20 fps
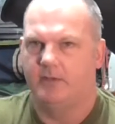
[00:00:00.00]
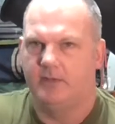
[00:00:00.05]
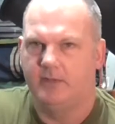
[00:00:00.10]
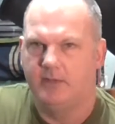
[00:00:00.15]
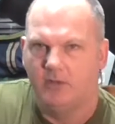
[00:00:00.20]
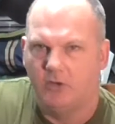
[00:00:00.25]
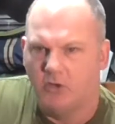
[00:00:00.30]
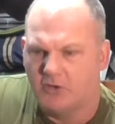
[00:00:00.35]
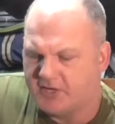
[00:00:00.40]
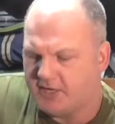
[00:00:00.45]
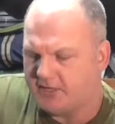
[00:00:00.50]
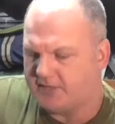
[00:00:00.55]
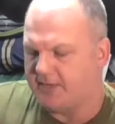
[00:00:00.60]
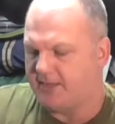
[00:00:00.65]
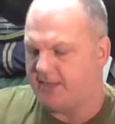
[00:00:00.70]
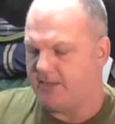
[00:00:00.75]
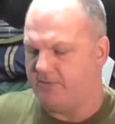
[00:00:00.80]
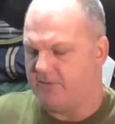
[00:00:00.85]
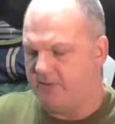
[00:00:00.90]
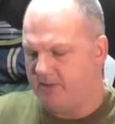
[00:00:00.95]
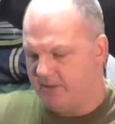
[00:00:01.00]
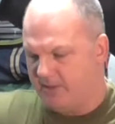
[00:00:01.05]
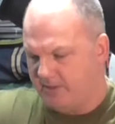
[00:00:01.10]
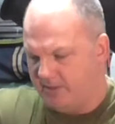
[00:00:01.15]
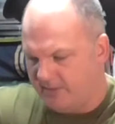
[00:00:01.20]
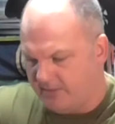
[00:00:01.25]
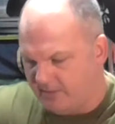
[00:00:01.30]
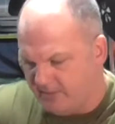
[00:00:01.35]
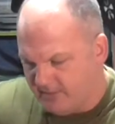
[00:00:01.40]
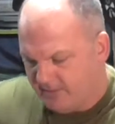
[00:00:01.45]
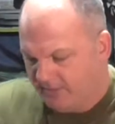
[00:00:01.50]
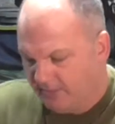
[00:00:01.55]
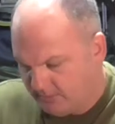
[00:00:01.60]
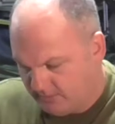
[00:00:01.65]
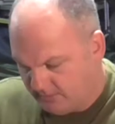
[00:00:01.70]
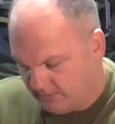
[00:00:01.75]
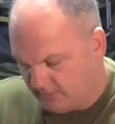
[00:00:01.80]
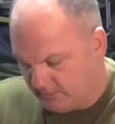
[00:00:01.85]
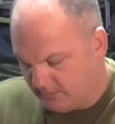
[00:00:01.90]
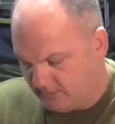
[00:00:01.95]
you lock it down.
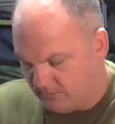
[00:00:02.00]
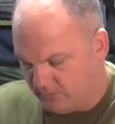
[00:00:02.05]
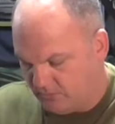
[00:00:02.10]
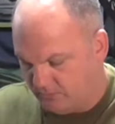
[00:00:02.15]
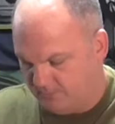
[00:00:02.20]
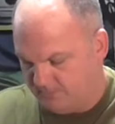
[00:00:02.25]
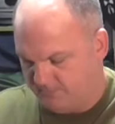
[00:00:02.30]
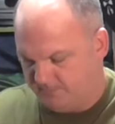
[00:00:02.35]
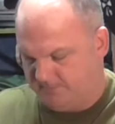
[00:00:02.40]
Oh,